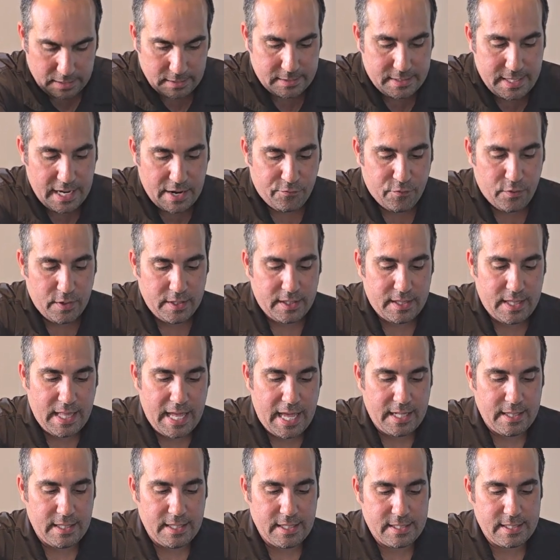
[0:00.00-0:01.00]
different
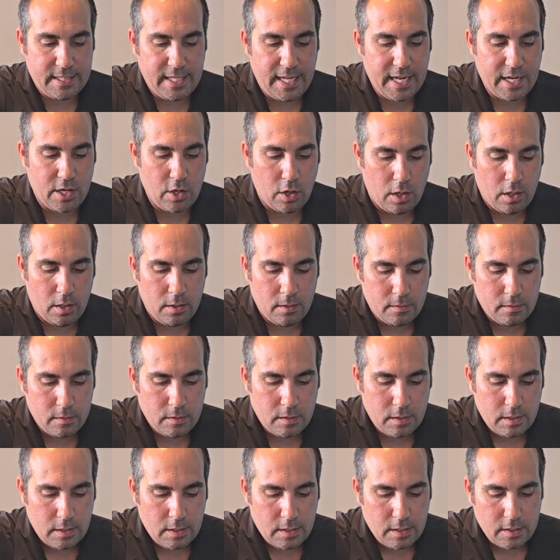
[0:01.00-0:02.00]
than the Seagull,
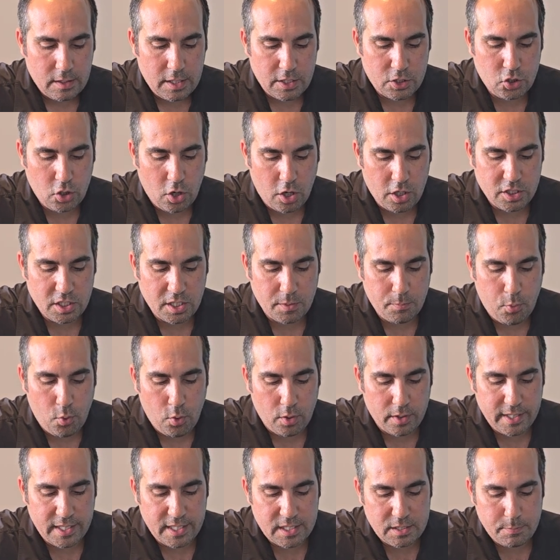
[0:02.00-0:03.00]
the charging
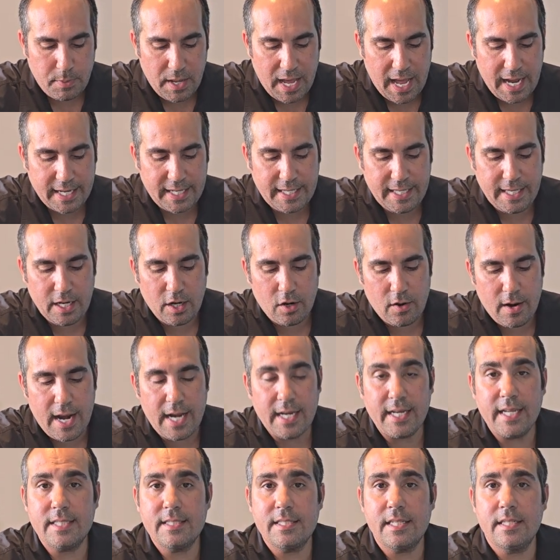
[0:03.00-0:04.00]
port is back here
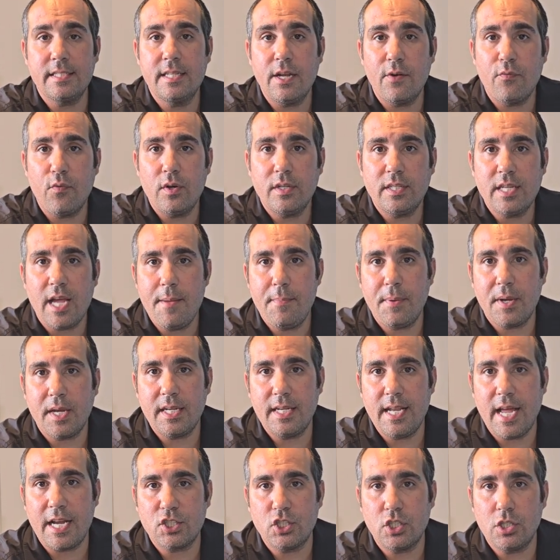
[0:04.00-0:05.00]
and it's a different type of
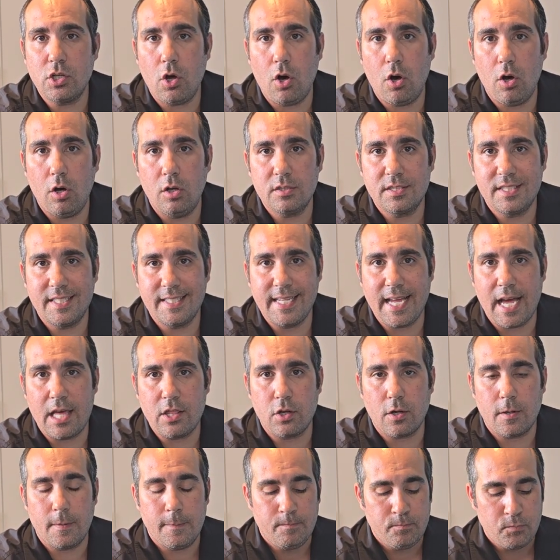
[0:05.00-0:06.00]
connection
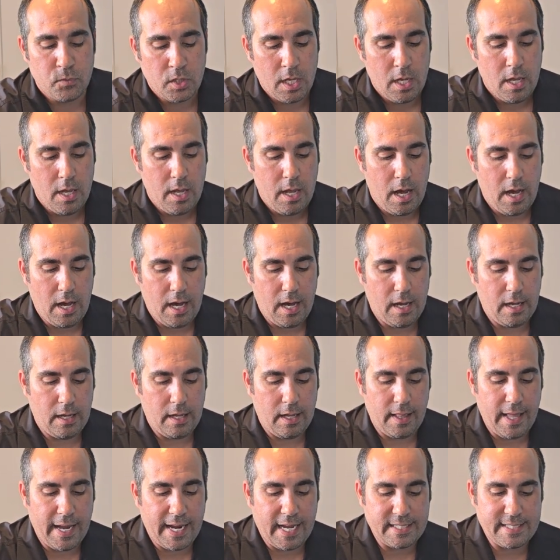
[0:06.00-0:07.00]
altogether.
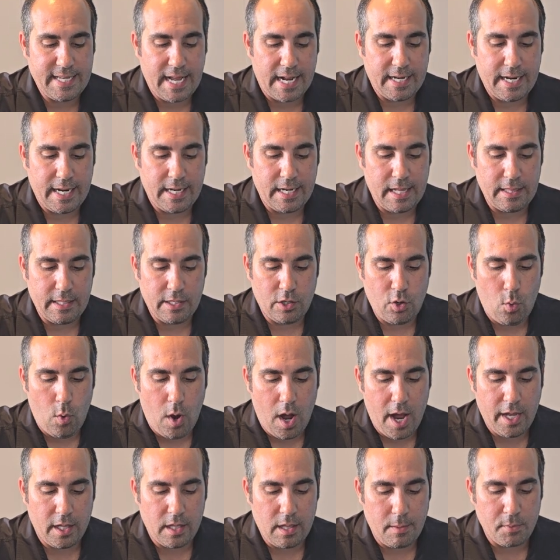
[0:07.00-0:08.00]
Like I said, in a little
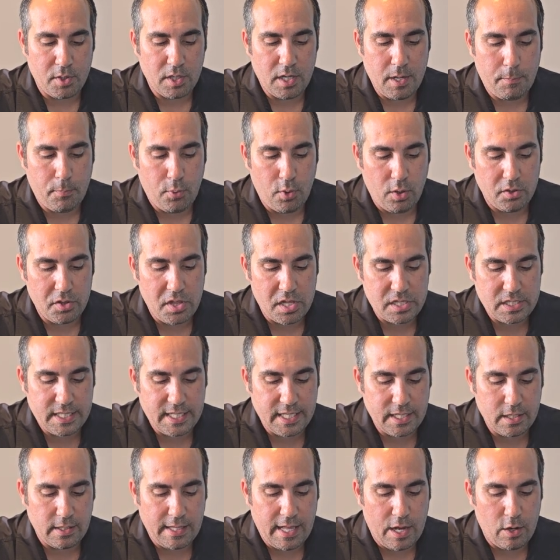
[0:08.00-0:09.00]
while I'm going to pull the
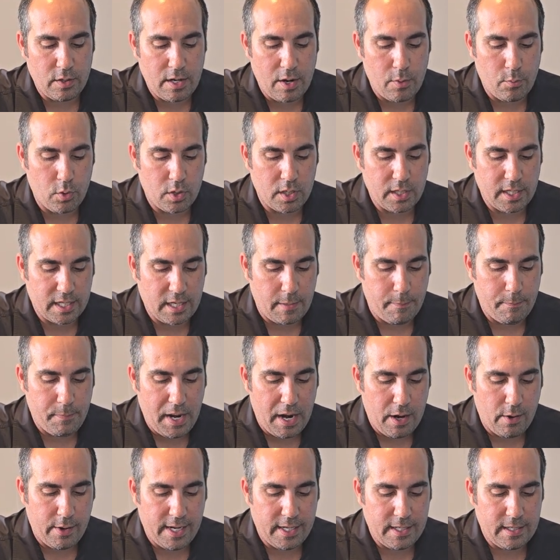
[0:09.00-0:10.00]
Seagull out and we're going to
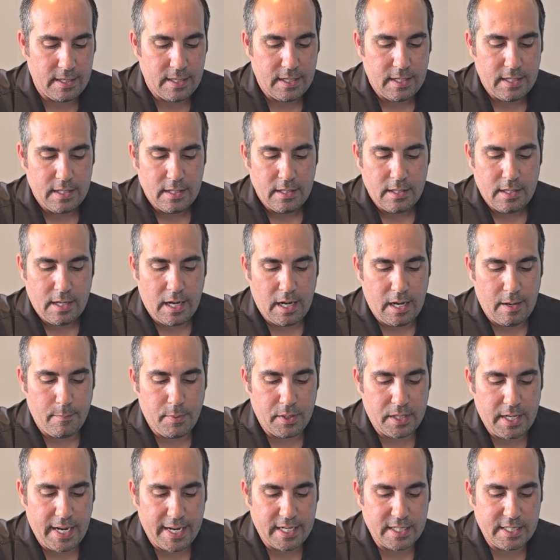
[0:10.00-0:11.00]
compare it,
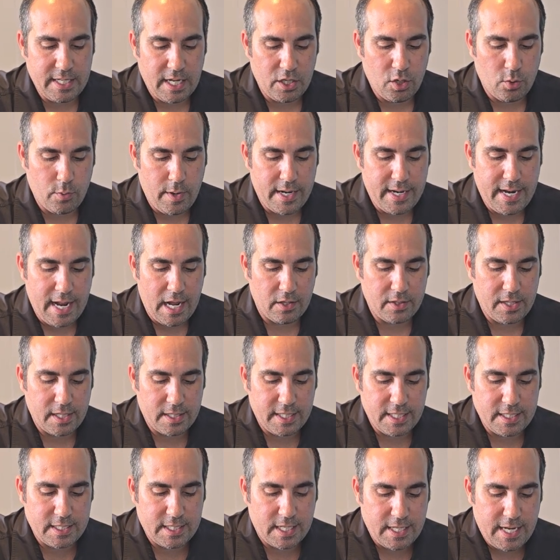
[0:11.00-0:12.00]
but I can tell you right now that
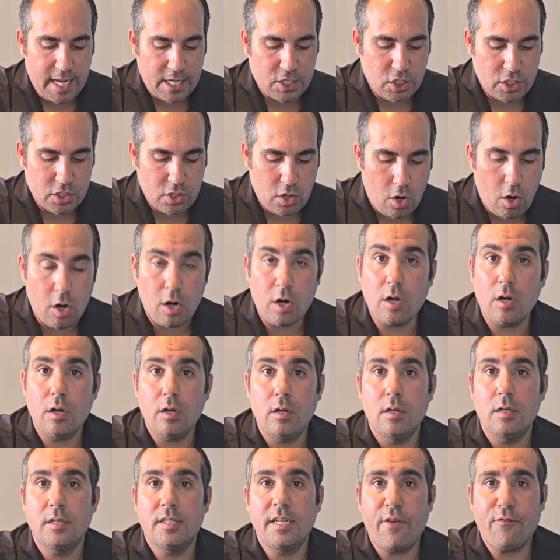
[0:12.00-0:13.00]
these connections are
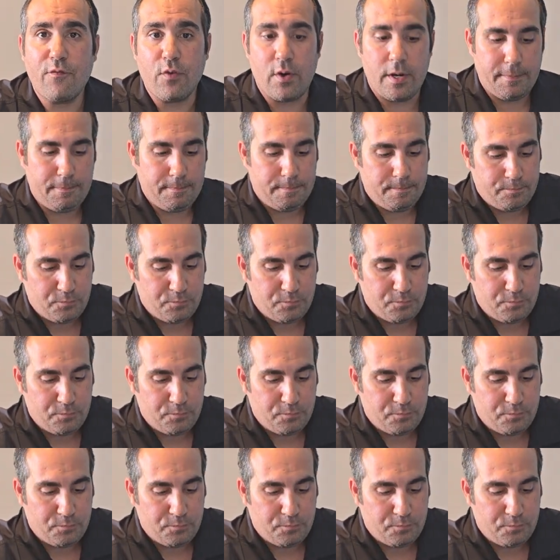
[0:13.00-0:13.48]
different.